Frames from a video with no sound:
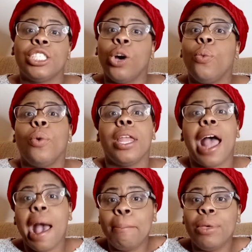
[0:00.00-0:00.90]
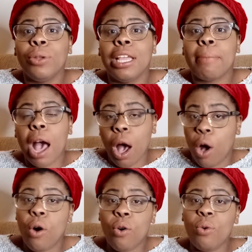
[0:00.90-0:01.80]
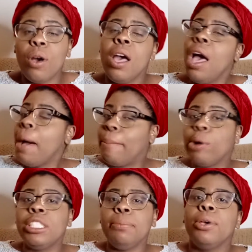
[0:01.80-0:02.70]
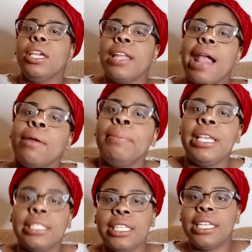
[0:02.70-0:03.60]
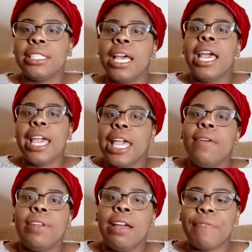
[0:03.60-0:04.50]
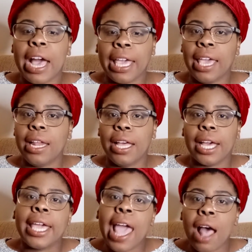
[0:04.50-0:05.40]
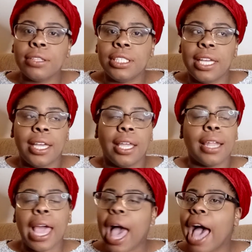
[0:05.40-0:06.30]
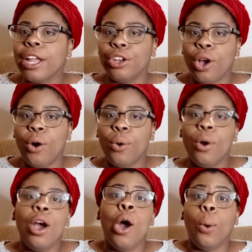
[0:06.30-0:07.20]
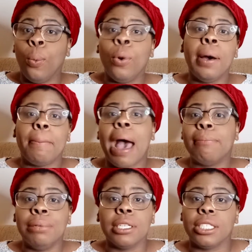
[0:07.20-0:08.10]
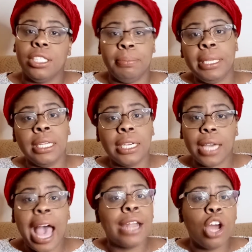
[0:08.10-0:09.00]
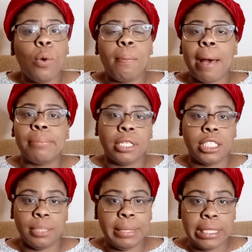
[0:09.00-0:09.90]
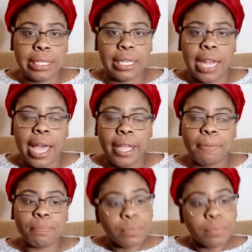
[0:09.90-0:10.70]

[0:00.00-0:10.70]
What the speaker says: So when I'm building my own multi-million-dollar business, even if I get an accountant, like, I know what my books should be looking like.